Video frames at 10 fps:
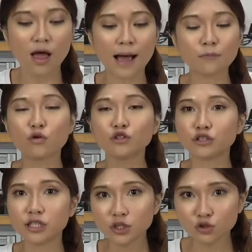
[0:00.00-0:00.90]
I'm going
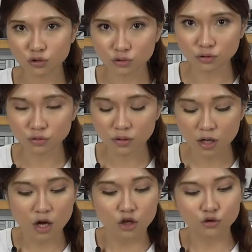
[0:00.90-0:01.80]
to teach you
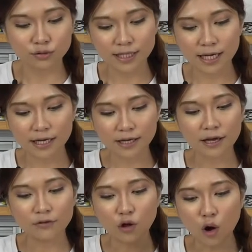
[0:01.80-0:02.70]
to take
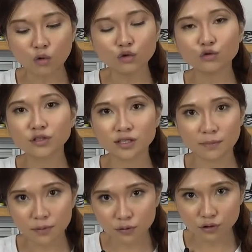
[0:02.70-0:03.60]
an old used
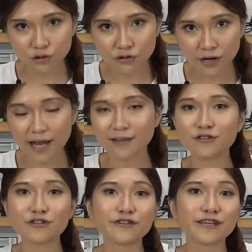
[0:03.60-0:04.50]
computer
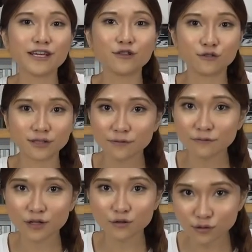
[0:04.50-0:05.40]
and turn it into
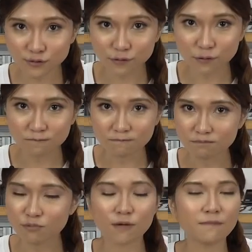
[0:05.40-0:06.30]
something useful,
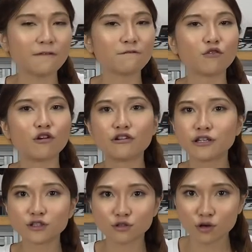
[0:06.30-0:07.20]
perfect for
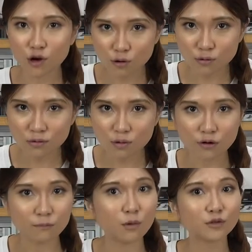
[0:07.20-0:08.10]
learning to code
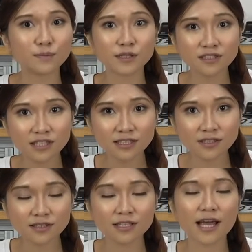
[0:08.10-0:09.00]
or most
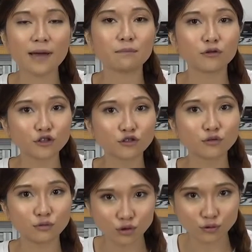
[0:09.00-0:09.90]
business and
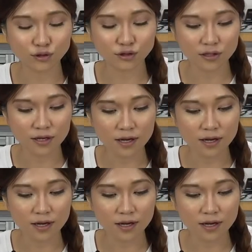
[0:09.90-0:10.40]
personal use.